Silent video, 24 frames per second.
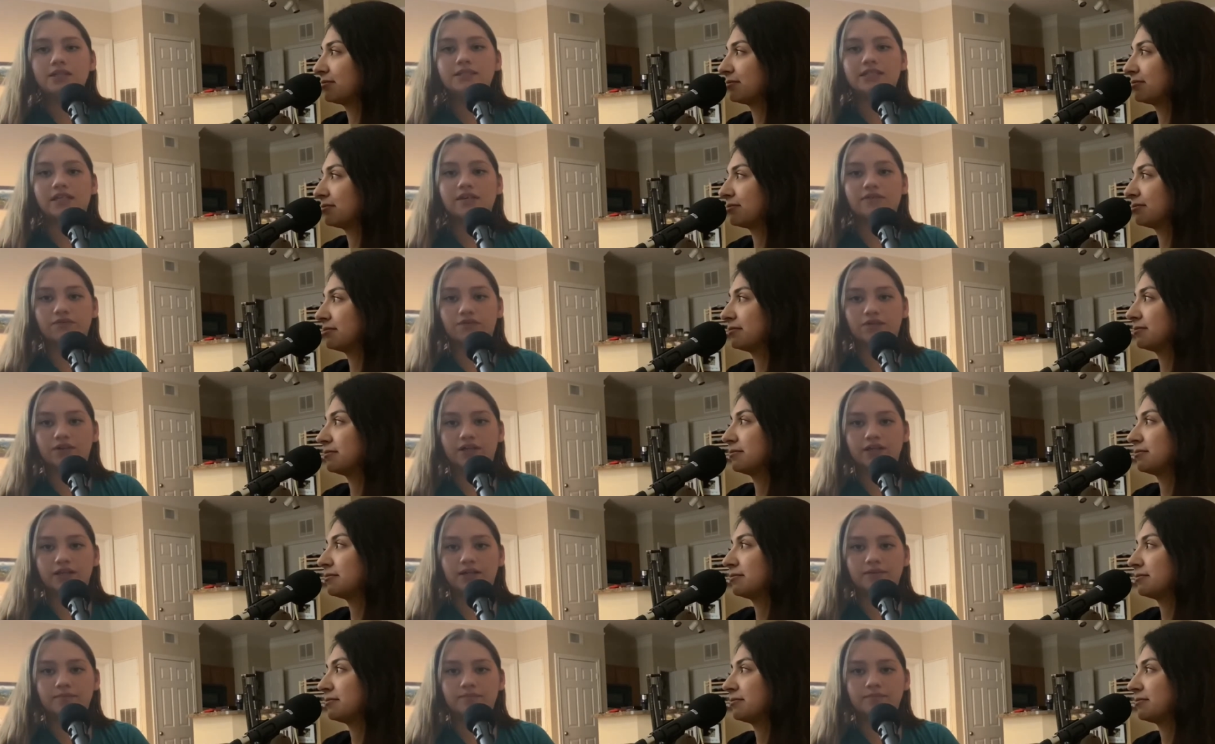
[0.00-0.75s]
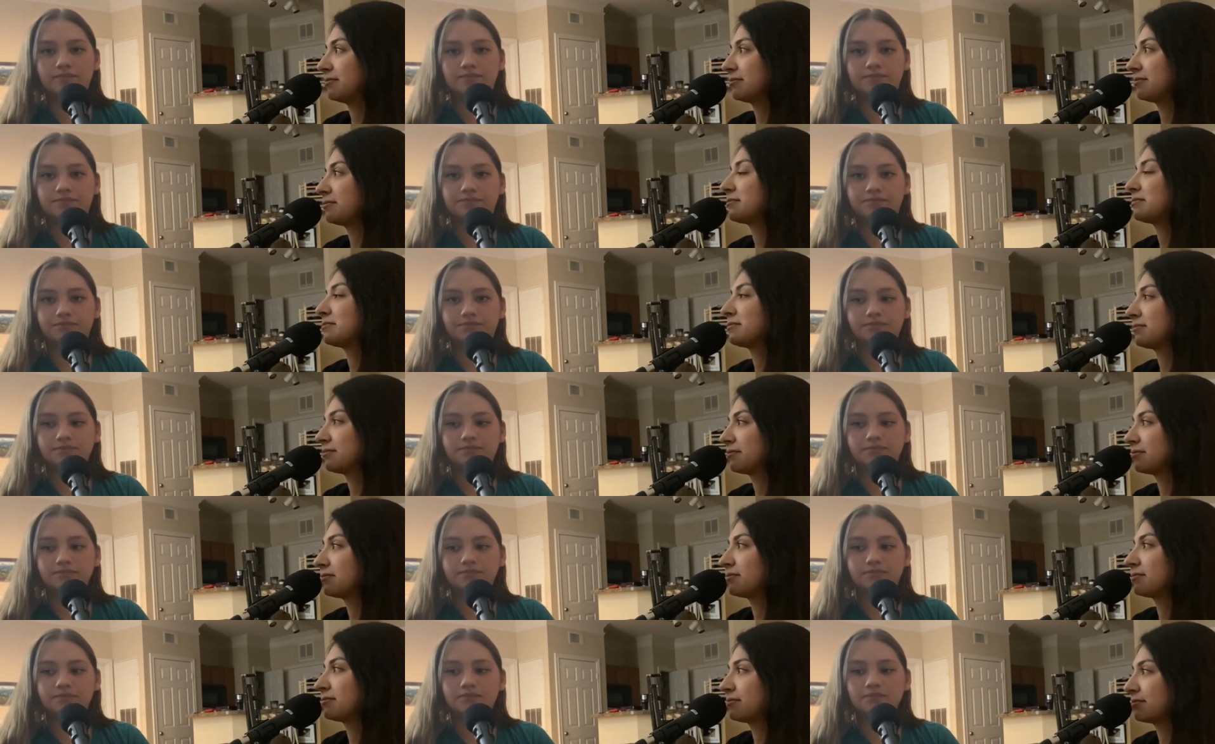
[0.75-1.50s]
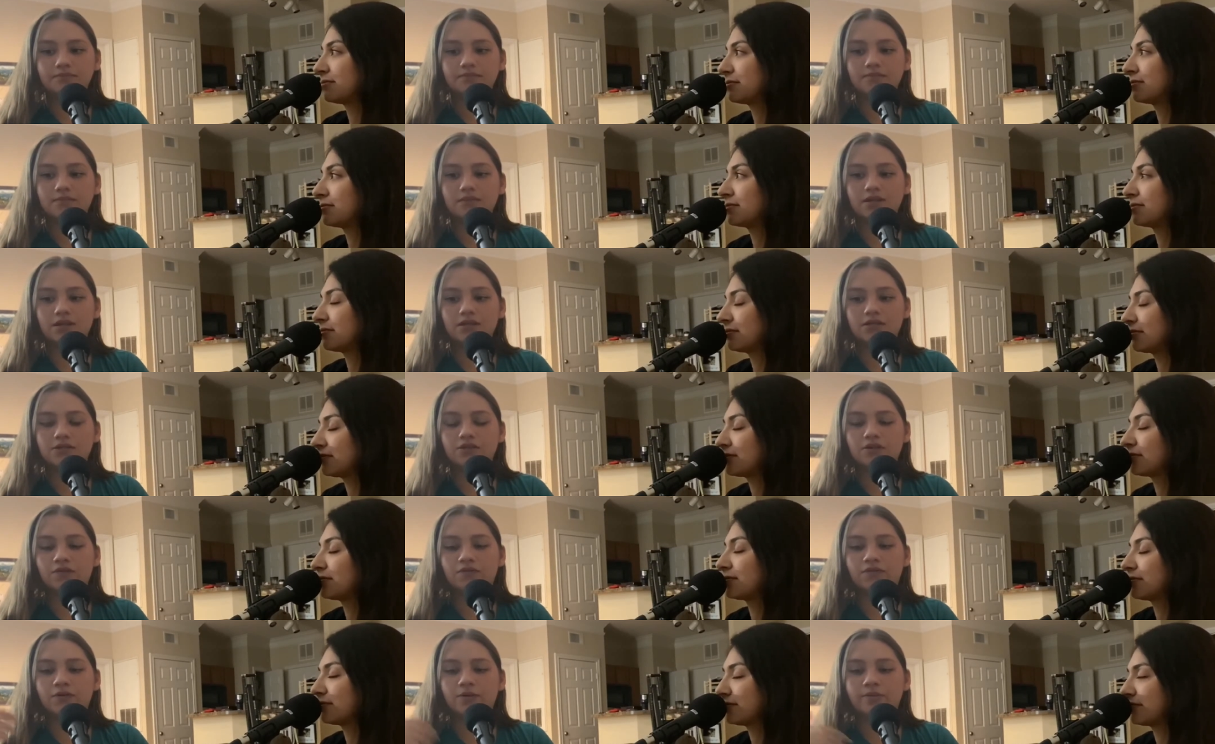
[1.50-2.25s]
Speaker 1: different.
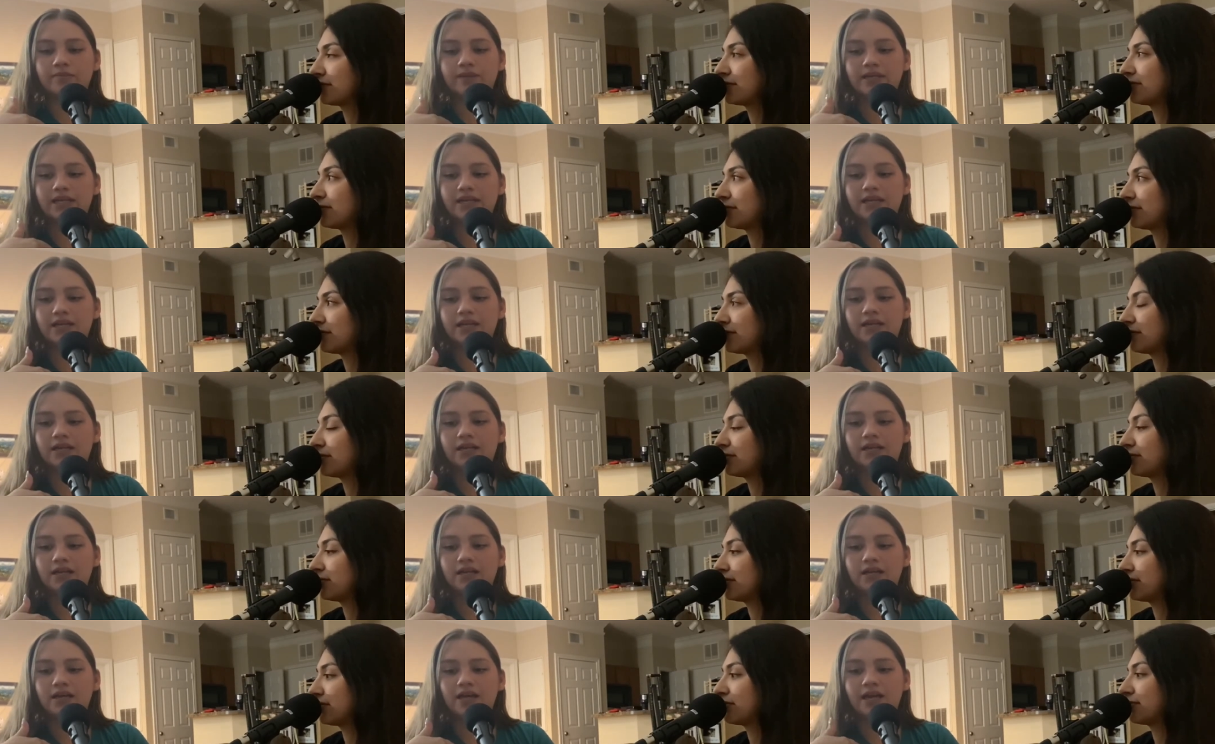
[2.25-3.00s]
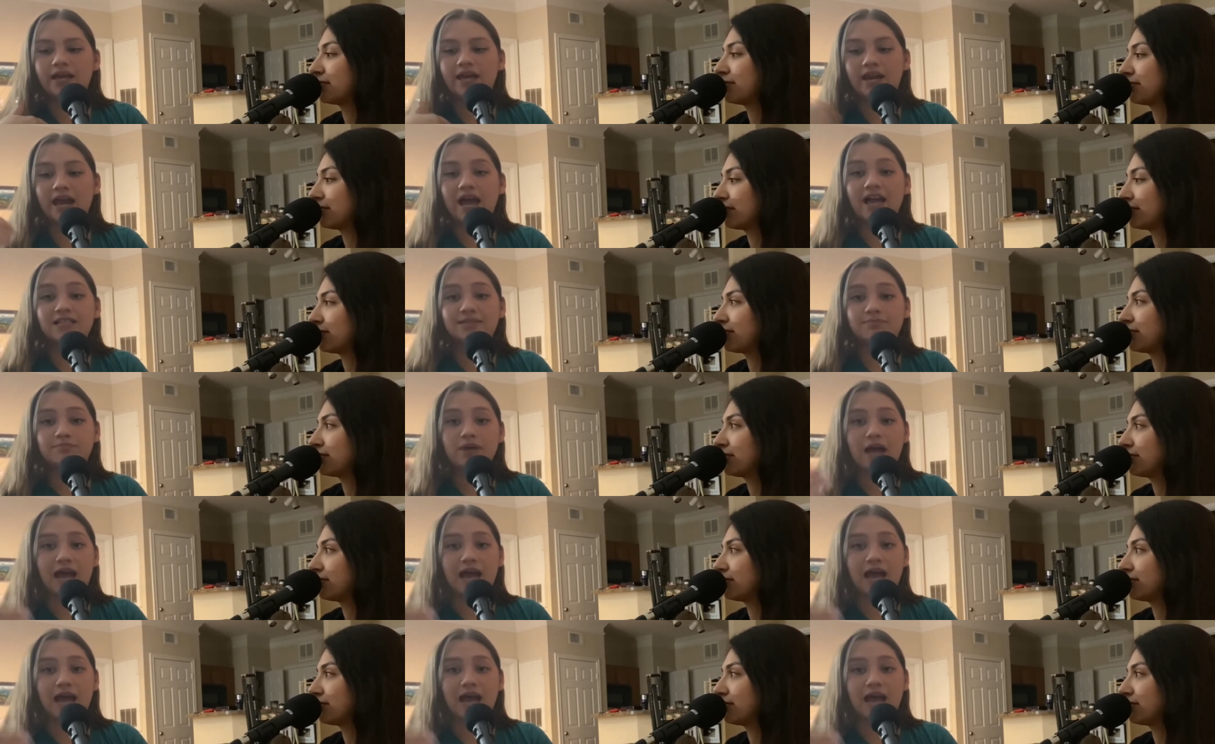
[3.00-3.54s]
So for me, and I, sp-